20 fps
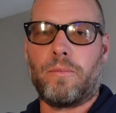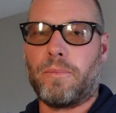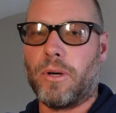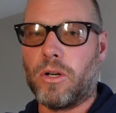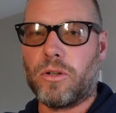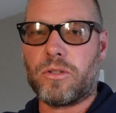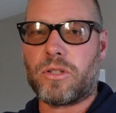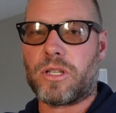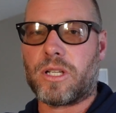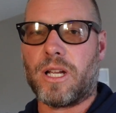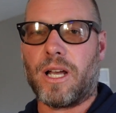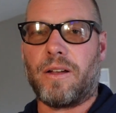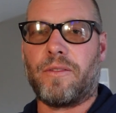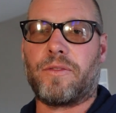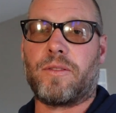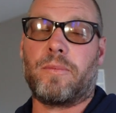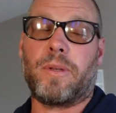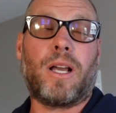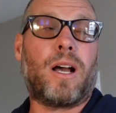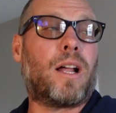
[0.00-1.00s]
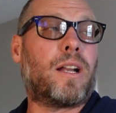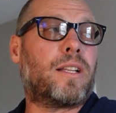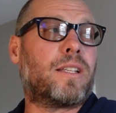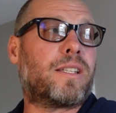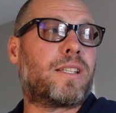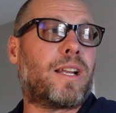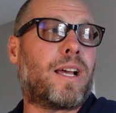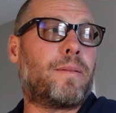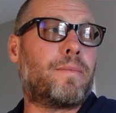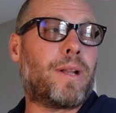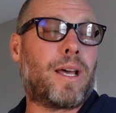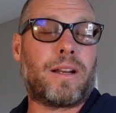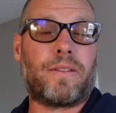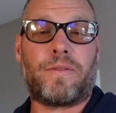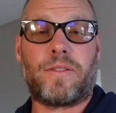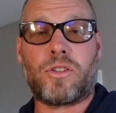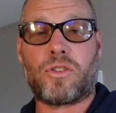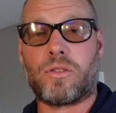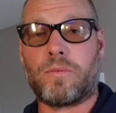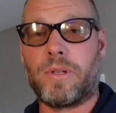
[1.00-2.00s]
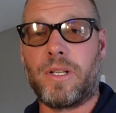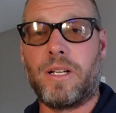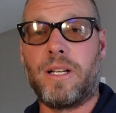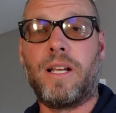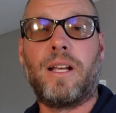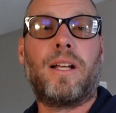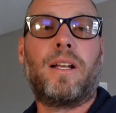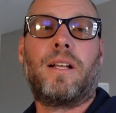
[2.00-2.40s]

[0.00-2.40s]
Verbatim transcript: boat stuff. To be honest, I'm not a fisherman.